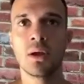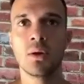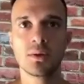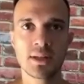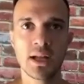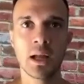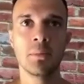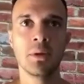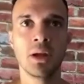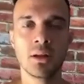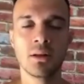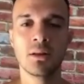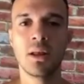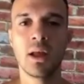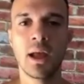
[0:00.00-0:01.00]
I was timing
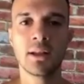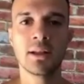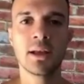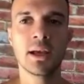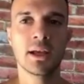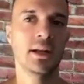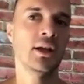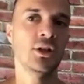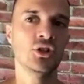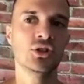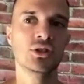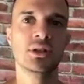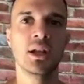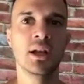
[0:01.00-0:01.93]
it the head kick, and I just